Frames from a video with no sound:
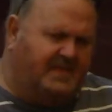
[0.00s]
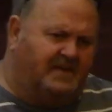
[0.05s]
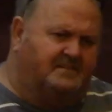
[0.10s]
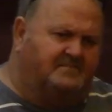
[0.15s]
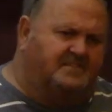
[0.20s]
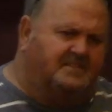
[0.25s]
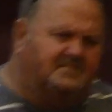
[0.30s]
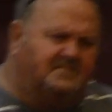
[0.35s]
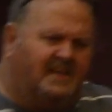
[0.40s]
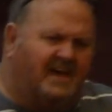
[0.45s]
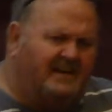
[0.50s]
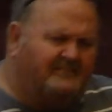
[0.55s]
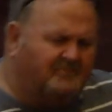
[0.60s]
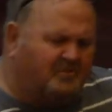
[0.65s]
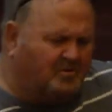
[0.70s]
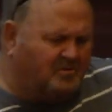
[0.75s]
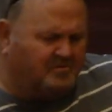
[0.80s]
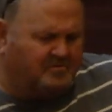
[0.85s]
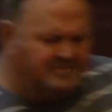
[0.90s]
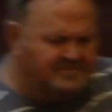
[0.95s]
the
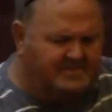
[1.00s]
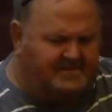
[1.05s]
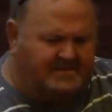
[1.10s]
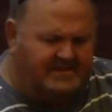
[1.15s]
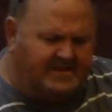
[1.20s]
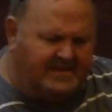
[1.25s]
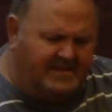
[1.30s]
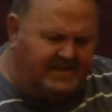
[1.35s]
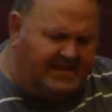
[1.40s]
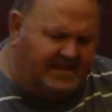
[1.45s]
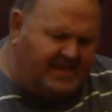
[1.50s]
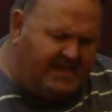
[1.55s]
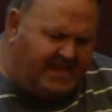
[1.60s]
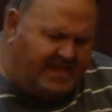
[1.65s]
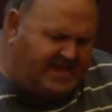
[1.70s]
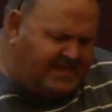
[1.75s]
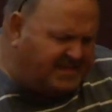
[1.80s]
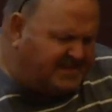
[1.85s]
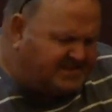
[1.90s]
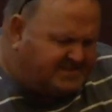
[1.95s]
devil,
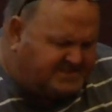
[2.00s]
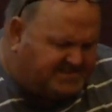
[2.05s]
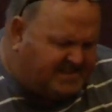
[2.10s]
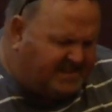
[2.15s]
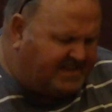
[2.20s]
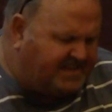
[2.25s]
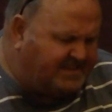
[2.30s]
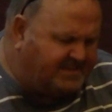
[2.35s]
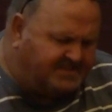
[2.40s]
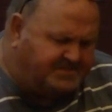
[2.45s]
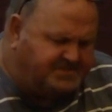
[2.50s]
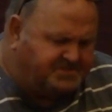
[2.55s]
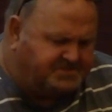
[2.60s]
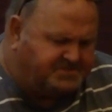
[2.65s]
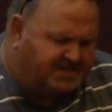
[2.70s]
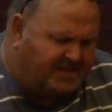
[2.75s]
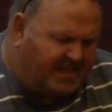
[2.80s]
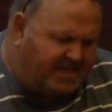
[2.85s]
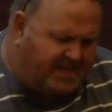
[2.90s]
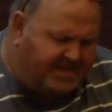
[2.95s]
he
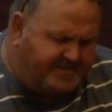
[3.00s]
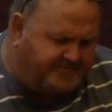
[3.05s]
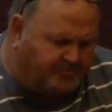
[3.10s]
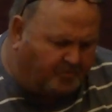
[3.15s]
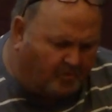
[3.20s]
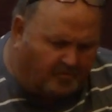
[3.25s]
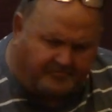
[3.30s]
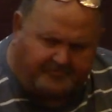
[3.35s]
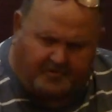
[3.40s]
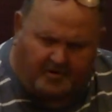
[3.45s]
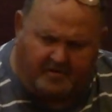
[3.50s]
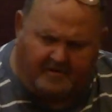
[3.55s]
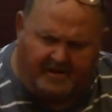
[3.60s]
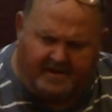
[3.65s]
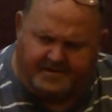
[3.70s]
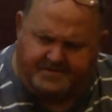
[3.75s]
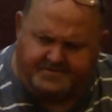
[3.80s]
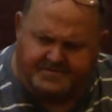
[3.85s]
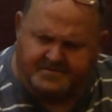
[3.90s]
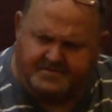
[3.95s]
intends evil for
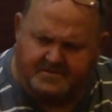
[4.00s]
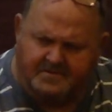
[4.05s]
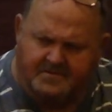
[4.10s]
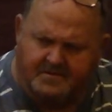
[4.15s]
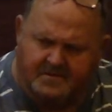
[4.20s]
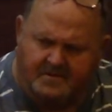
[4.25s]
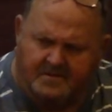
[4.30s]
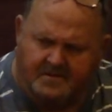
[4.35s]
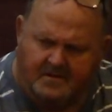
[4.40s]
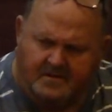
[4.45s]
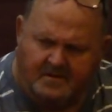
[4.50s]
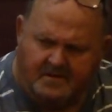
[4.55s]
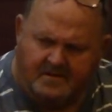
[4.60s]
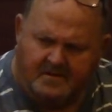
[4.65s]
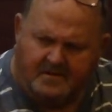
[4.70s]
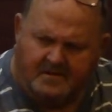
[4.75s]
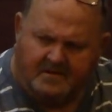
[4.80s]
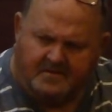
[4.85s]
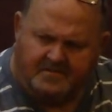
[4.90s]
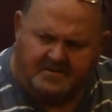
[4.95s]
us.
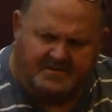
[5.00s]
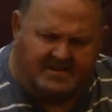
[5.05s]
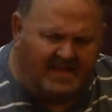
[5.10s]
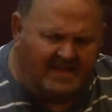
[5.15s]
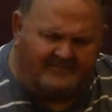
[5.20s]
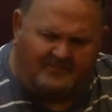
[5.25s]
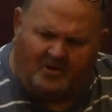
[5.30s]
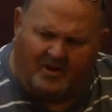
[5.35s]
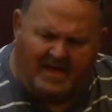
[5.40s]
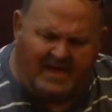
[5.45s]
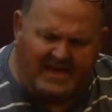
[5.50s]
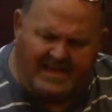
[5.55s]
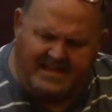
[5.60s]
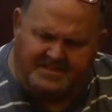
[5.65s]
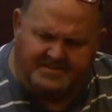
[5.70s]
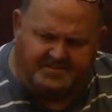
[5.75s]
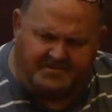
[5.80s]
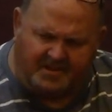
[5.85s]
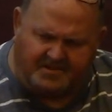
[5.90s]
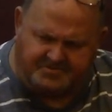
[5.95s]
The devil
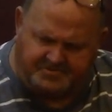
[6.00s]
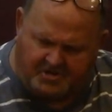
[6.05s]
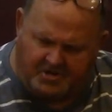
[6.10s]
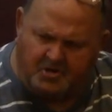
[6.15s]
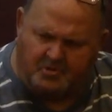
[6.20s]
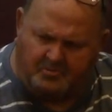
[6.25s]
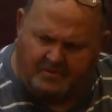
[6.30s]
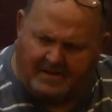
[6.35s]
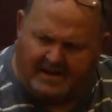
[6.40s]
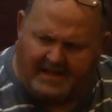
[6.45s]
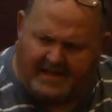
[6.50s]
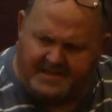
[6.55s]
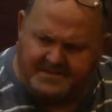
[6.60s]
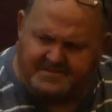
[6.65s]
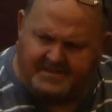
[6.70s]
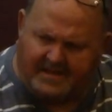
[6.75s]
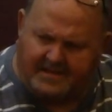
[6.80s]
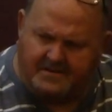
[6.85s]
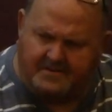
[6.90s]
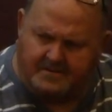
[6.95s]
hates us. Do you realize
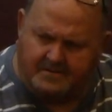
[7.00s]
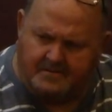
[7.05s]
that?